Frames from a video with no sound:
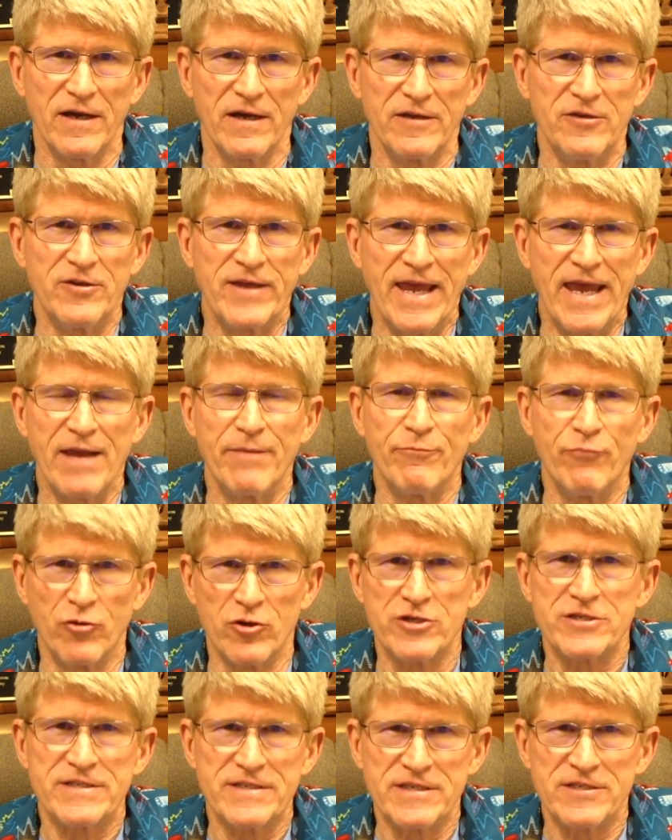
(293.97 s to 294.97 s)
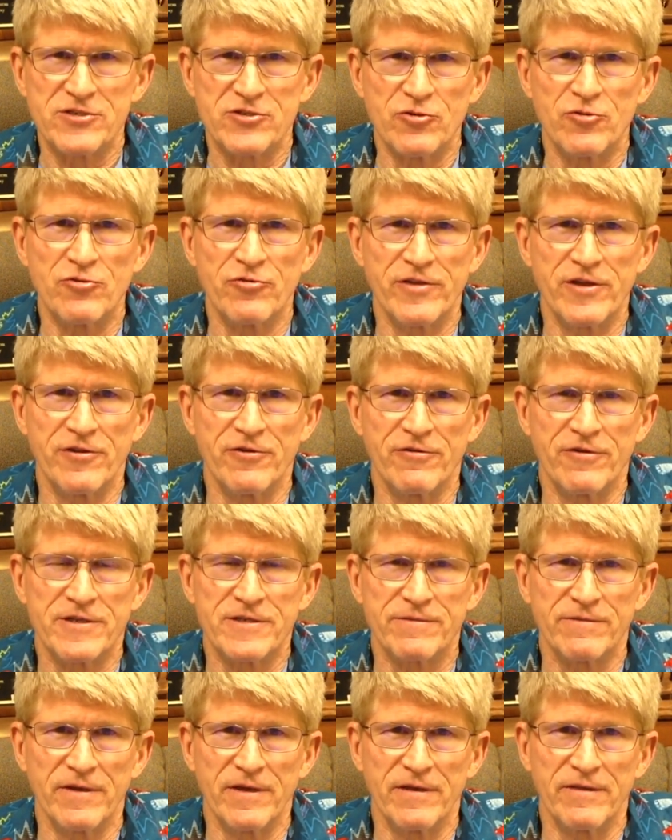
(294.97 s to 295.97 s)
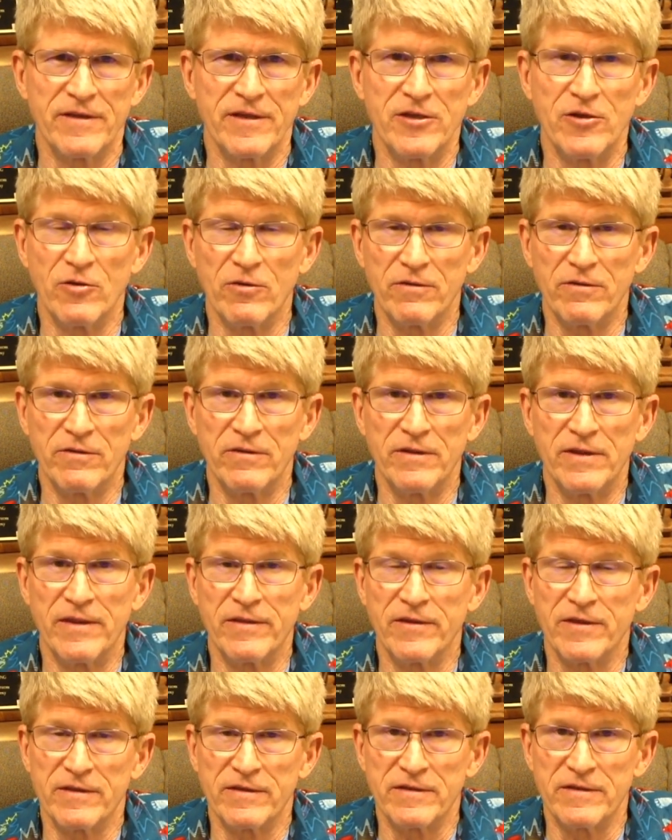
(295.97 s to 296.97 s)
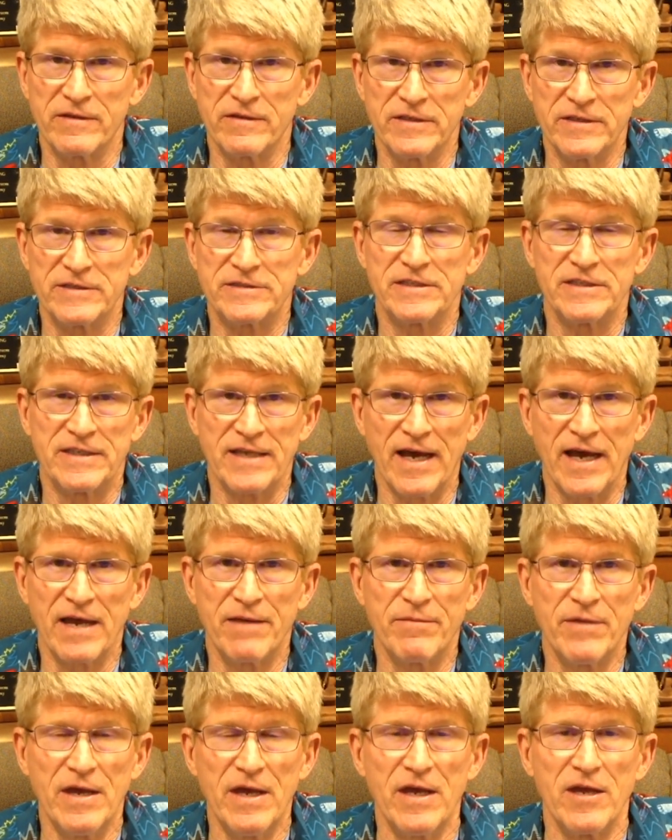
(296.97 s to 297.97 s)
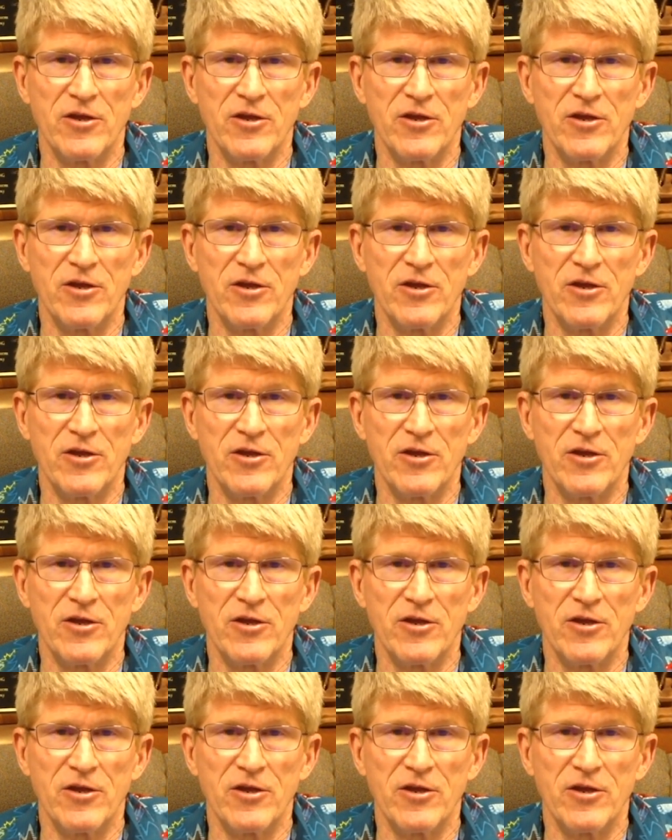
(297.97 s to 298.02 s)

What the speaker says: You can't push this sooner than the listed time.